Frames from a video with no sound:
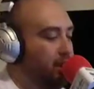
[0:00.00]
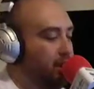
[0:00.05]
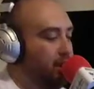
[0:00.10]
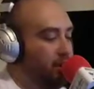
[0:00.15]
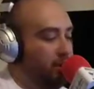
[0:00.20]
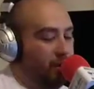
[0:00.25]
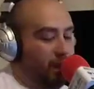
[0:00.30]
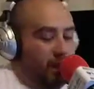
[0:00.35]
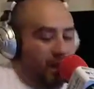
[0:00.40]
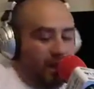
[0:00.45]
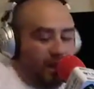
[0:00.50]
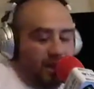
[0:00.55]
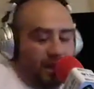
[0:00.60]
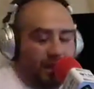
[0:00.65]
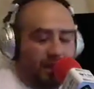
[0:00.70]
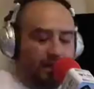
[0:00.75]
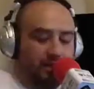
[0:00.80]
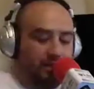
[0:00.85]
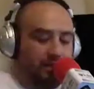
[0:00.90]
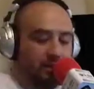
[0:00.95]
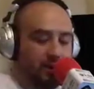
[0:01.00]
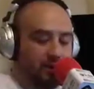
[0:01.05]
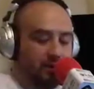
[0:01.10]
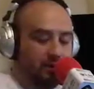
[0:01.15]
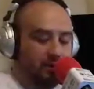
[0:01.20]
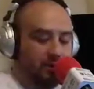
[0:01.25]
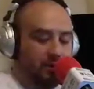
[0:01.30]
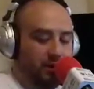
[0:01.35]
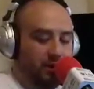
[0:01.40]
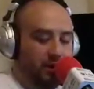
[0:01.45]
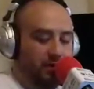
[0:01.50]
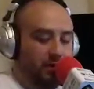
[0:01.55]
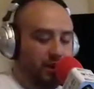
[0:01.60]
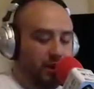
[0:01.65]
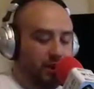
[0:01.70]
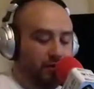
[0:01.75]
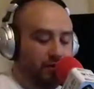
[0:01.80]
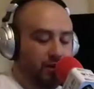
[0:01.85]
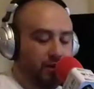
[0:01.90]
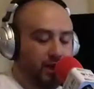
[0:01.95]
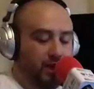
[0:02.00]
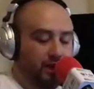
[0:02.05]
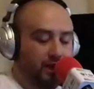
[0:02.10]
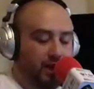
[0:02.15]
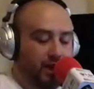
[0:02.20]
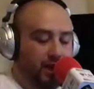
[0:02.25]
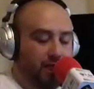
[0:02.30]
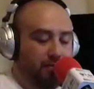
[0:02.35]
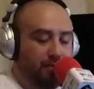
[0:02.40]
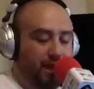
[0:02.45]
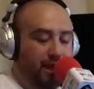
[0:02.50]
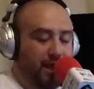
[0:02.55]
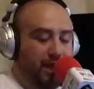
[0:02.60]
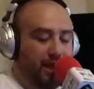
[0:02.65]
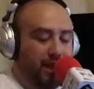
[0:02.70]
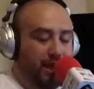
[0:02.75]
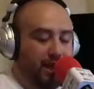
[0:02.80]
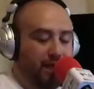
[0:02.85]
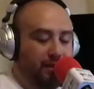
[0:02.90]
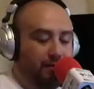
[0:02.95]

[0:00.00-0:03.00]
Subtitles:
All right, that has been our show. Thank you for listening. Bye.